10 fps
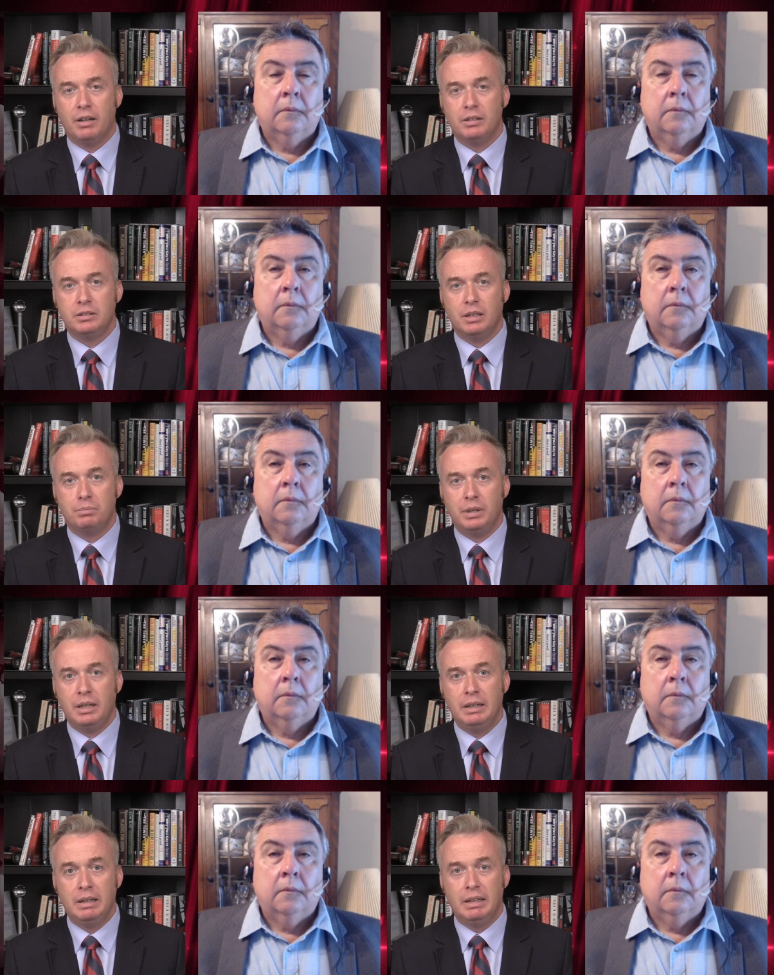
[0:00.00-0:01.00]
Speaker 1: the
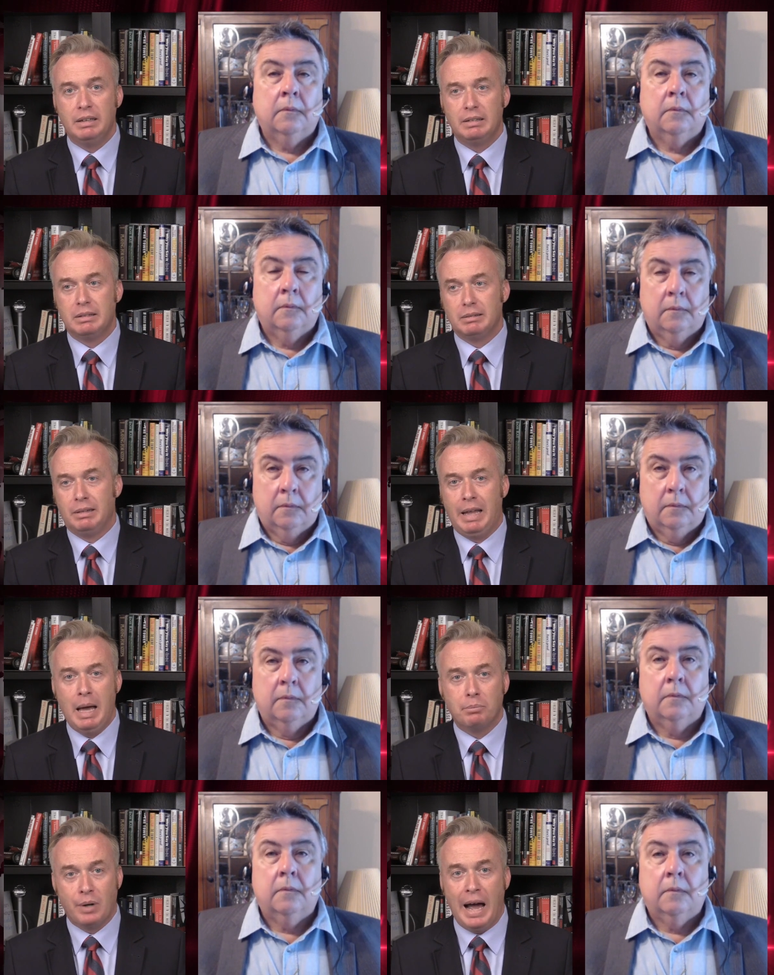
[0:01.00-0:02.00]
RCMP
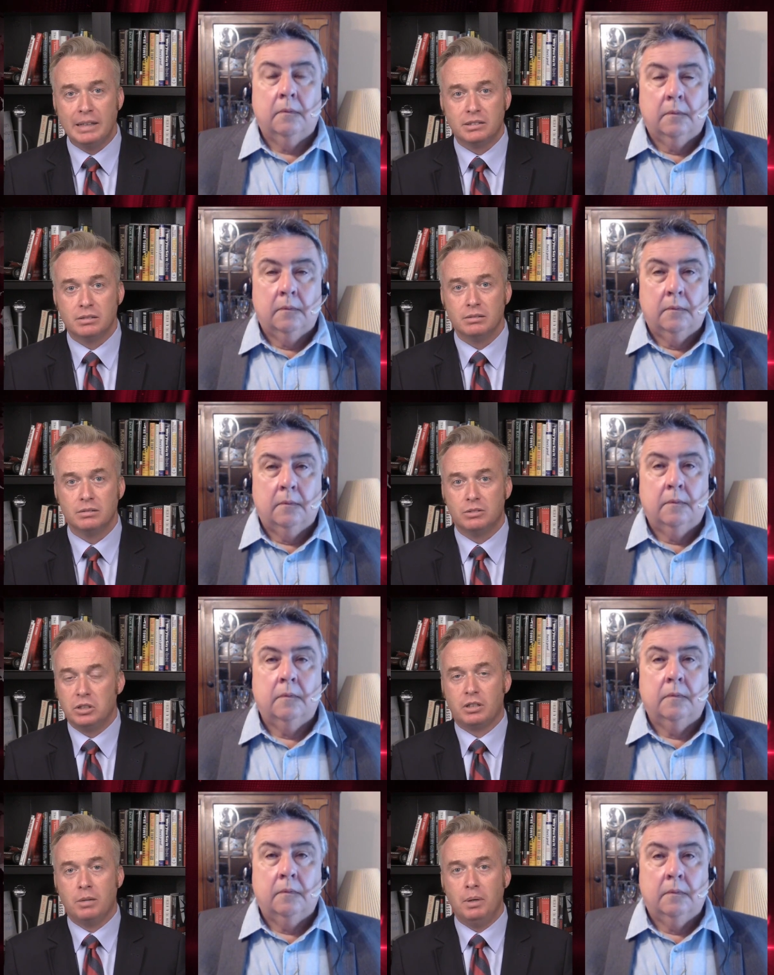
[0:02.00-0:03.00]
lab rats
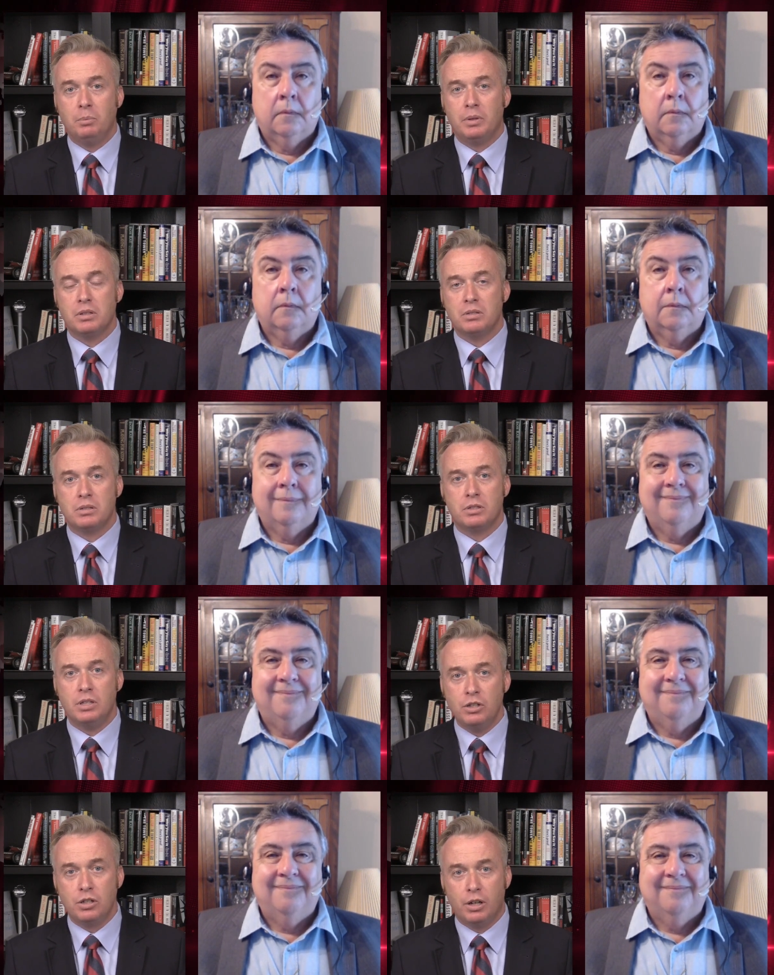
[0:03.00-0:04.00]
just come up with this
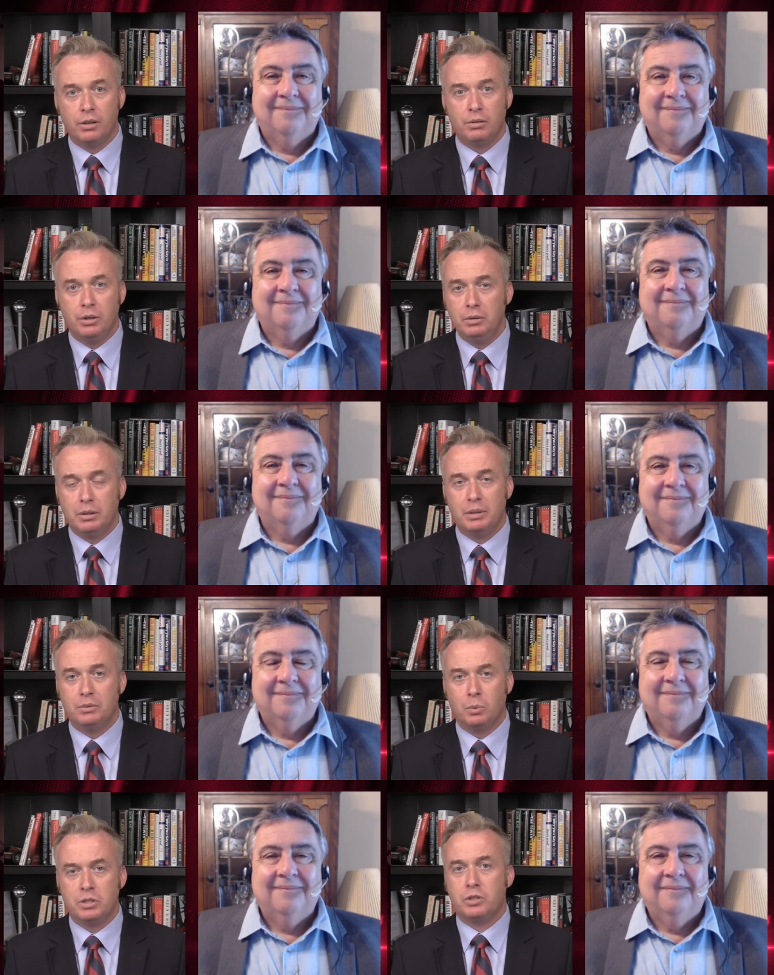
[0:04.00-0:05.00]
decision on their own. I
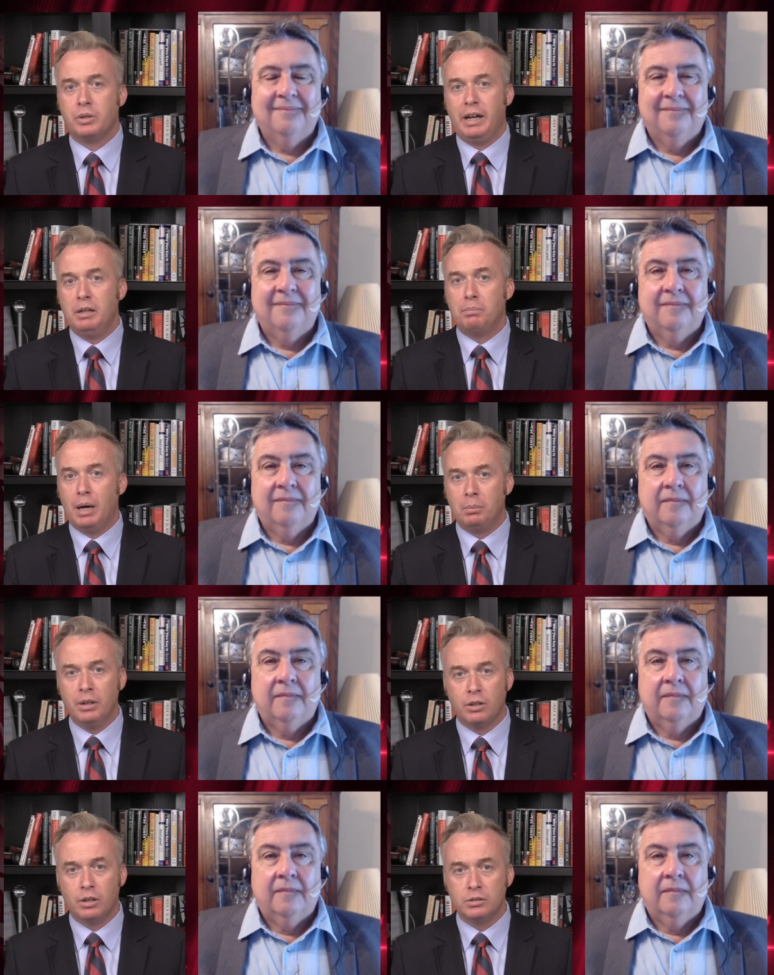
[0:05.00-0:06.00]
mean, was there any
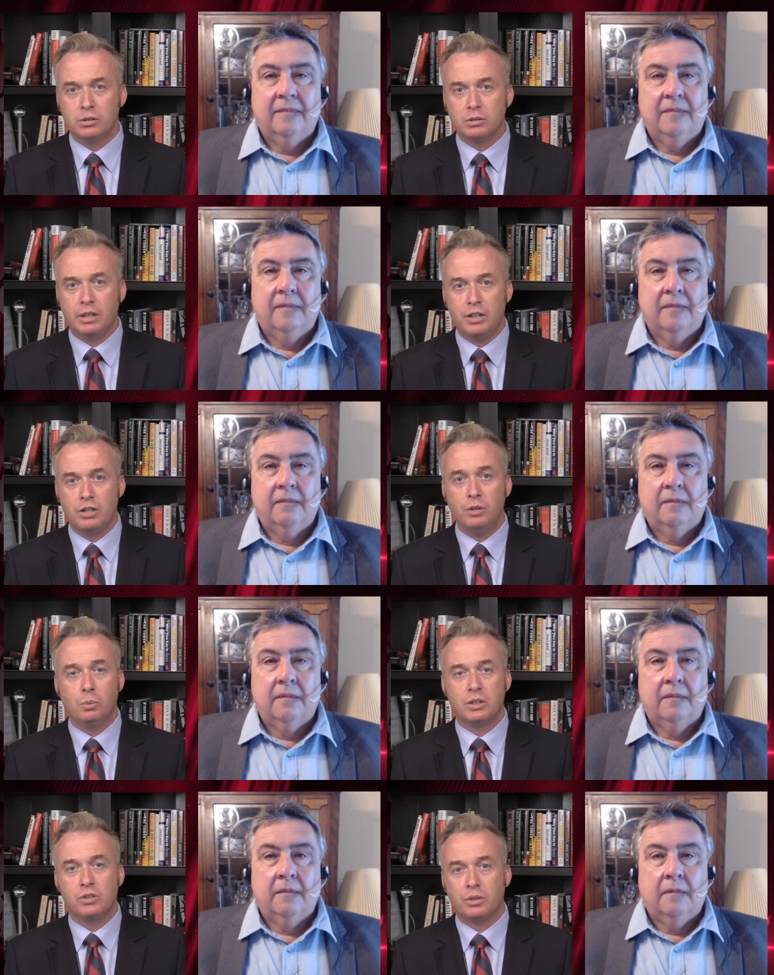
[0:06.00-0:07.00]
public
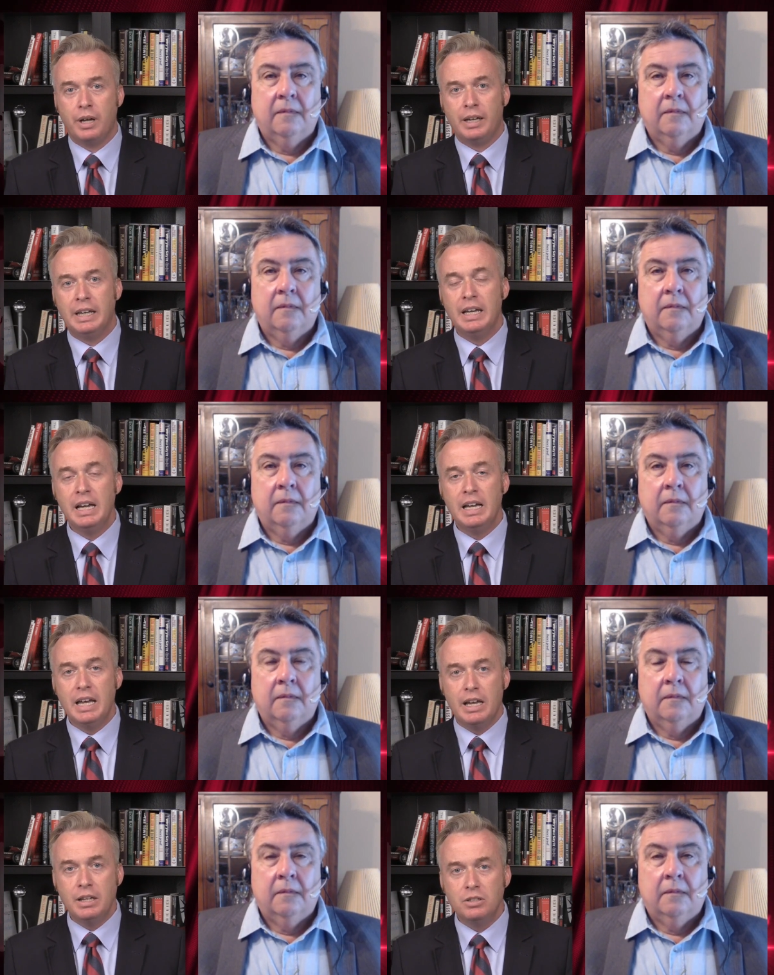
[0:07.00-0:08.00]
consultation? Was there any
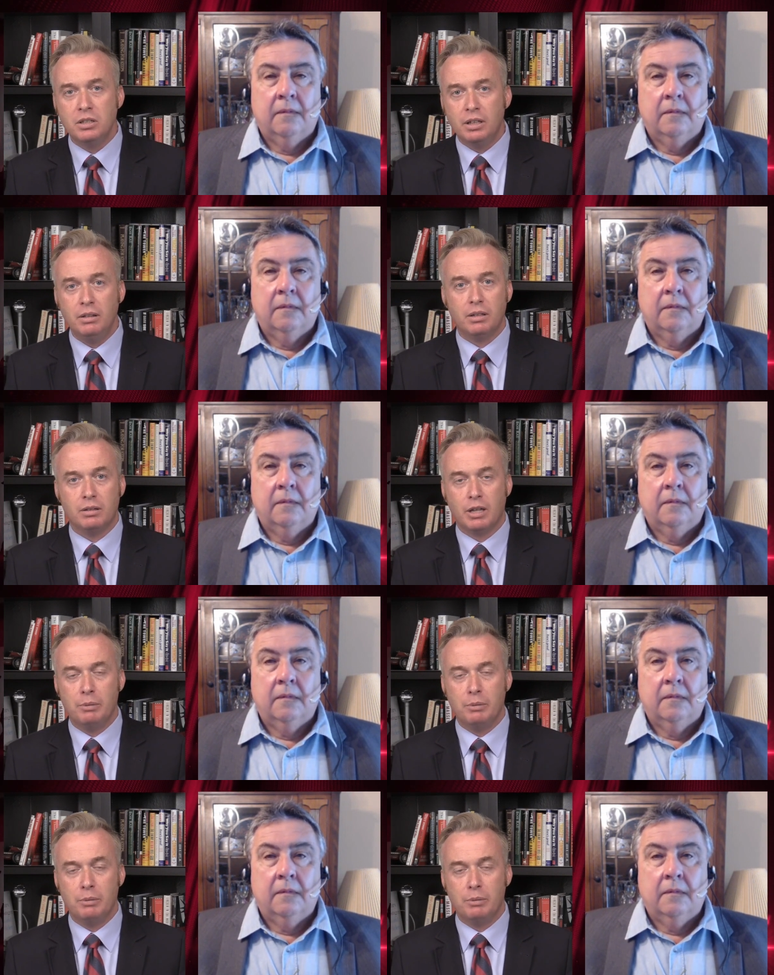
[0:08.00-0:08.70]
incident that